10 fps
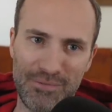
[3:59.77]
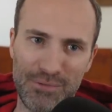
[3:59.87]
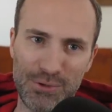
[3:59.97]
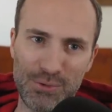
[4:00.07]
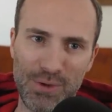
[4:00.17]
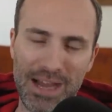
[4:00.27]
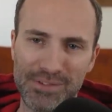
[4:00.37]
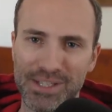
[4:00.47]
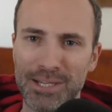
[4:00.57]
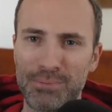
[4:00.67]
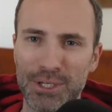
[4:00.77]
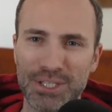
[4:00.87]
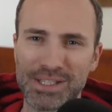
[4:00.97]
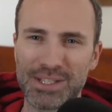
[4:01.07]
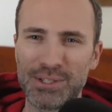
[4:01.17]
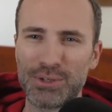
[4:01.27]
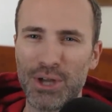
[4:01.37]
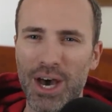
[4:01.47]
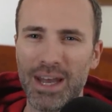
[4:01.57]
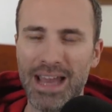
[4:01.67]
if you have side projects that you're
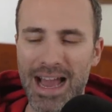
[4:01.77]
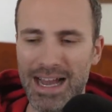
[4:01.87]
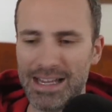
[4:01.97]
not